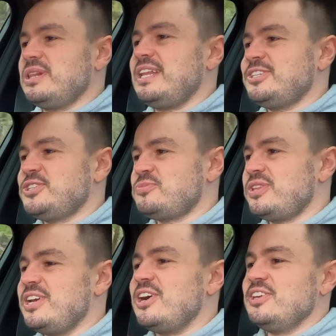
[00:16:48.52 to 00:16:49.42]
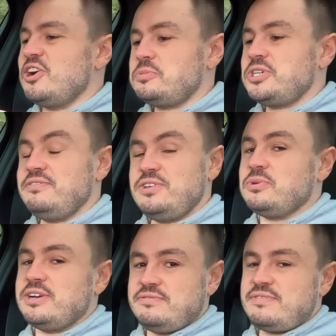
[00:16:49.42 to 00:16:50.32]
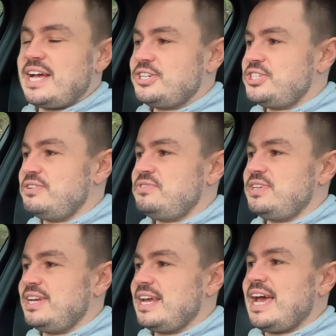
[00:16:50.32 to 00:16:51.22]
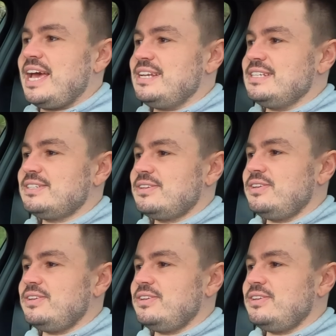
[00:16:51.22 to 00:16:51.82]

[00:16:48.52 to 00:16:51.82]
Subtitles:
clutches were the only option if you wanted fast shifting and,